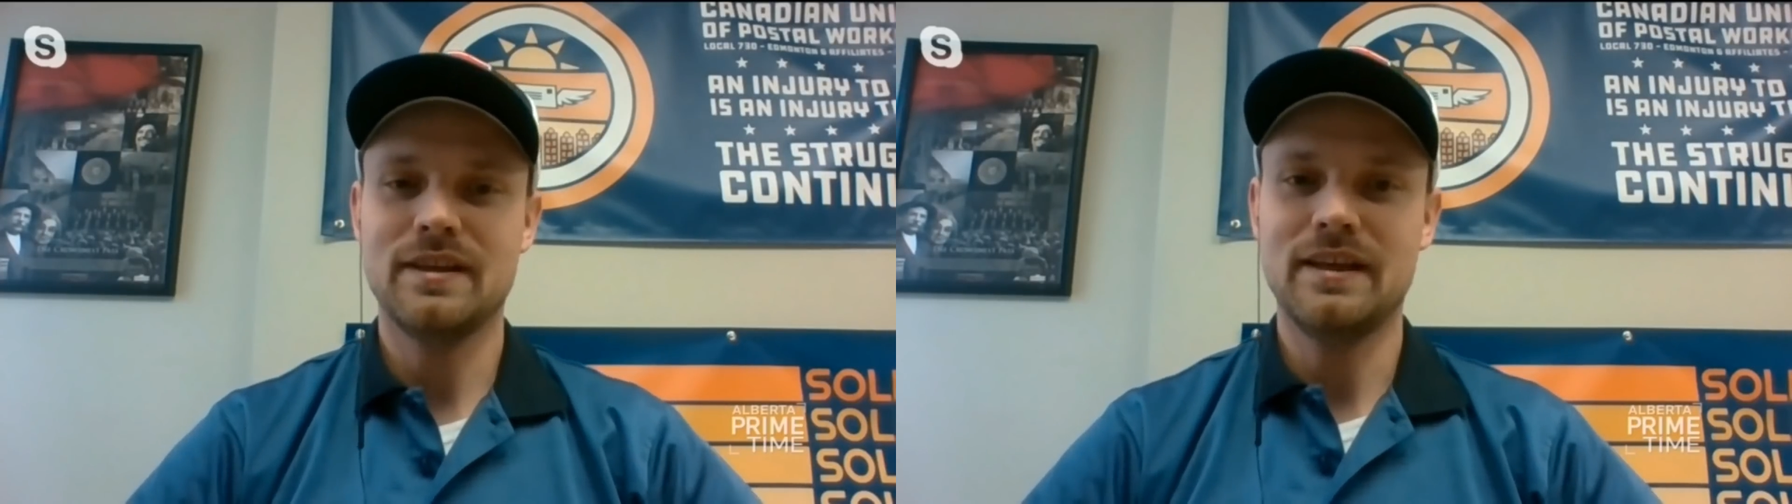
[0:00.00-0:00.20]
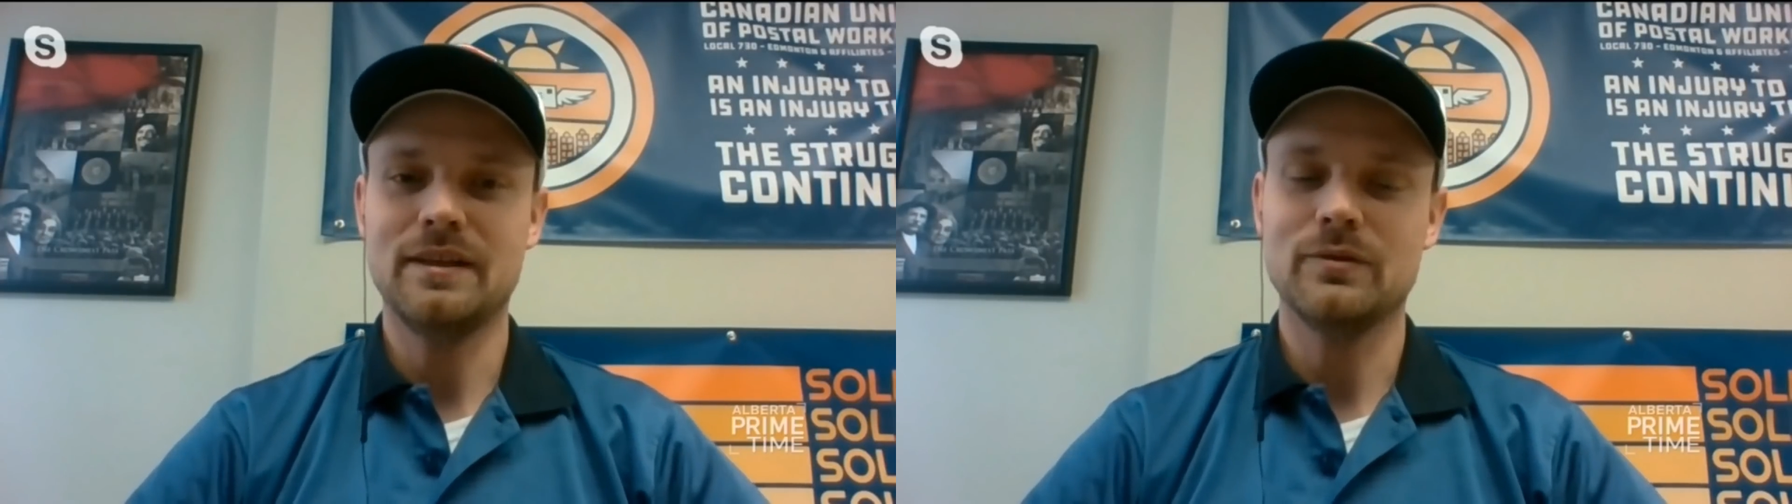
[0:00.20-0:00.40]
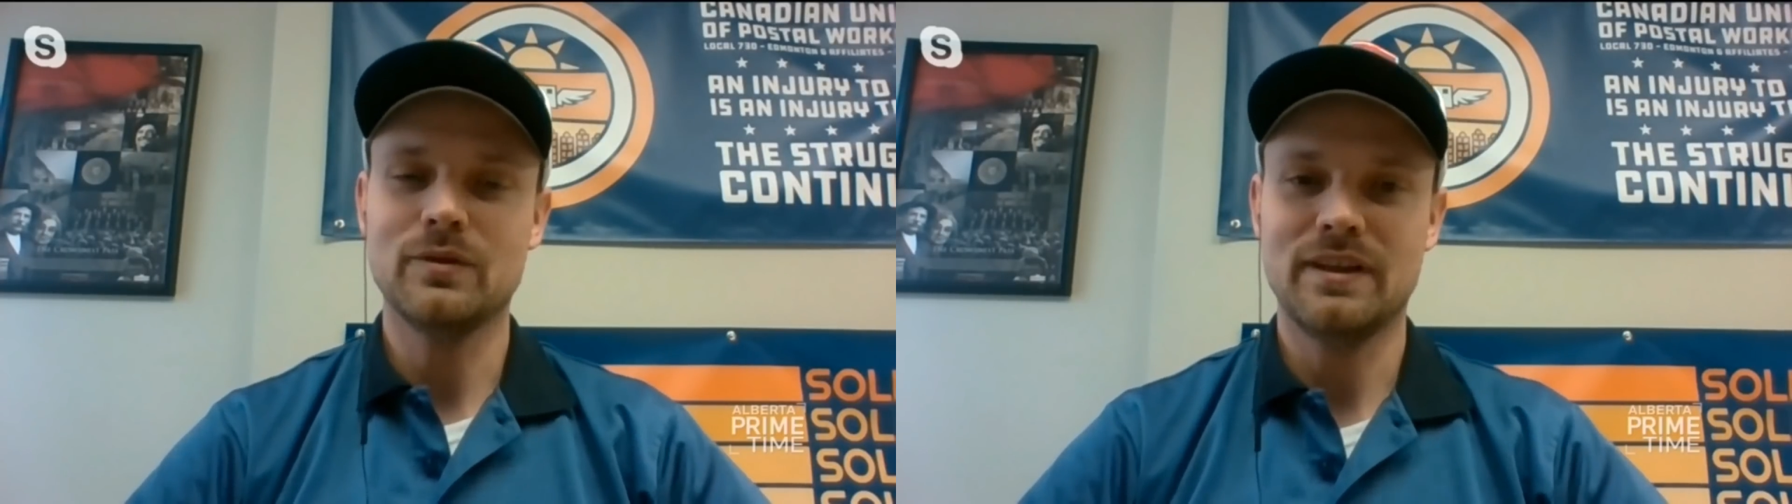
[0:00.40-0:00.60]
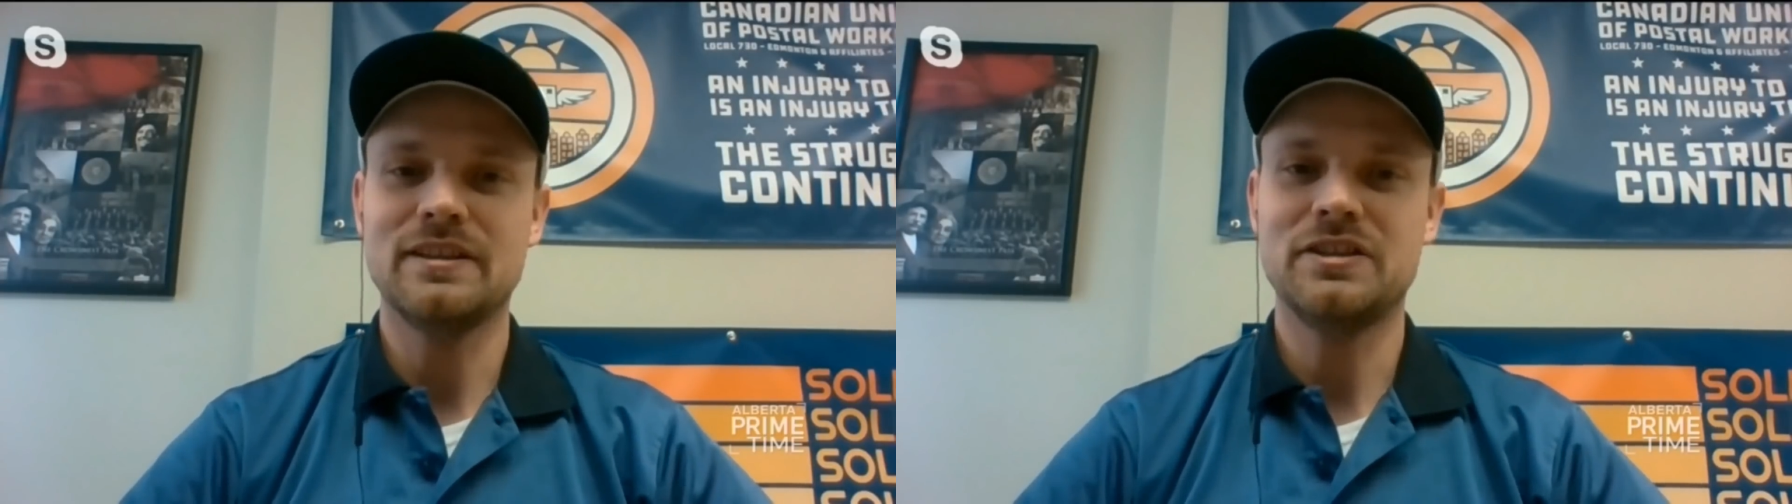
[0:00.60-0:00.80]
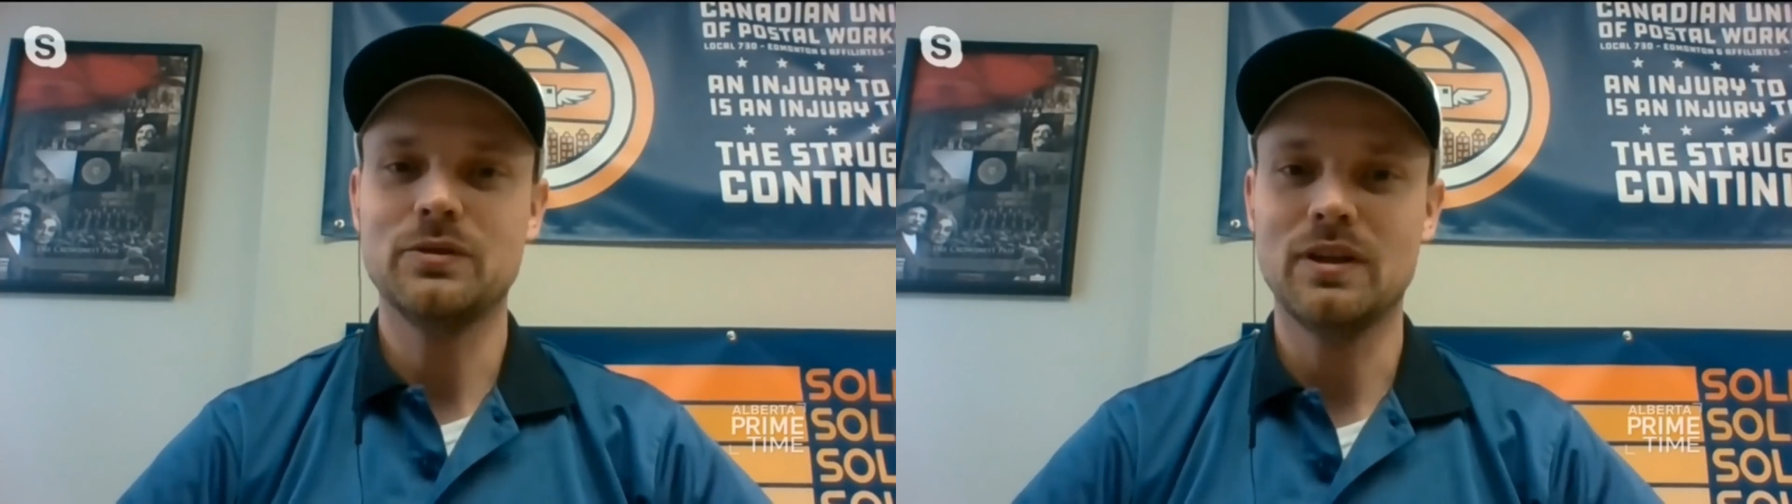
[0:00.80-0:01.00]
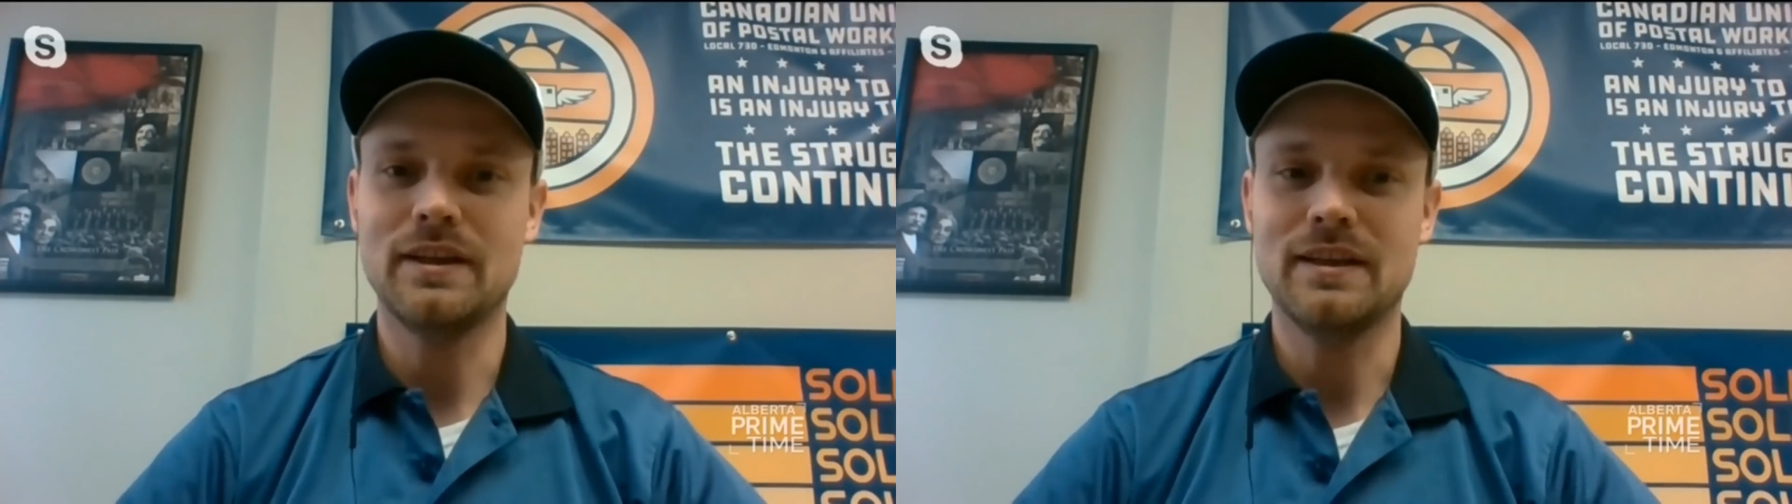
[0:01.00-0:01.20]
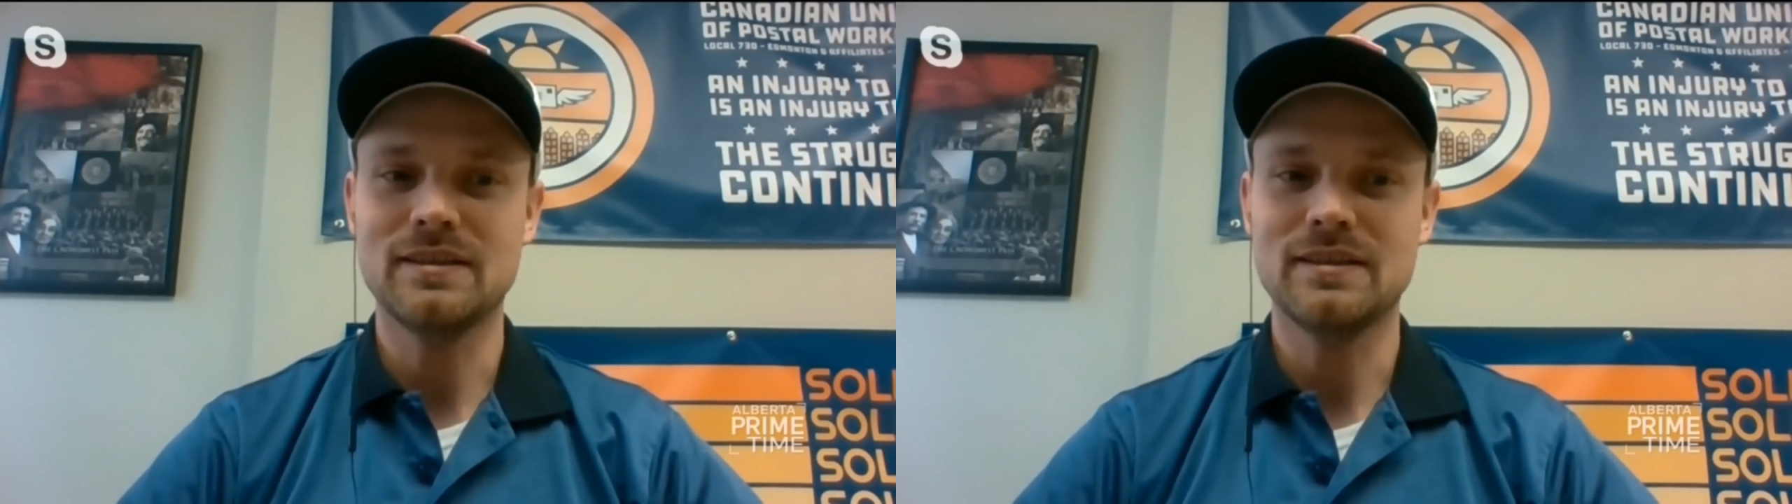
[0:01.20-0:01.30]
the issue really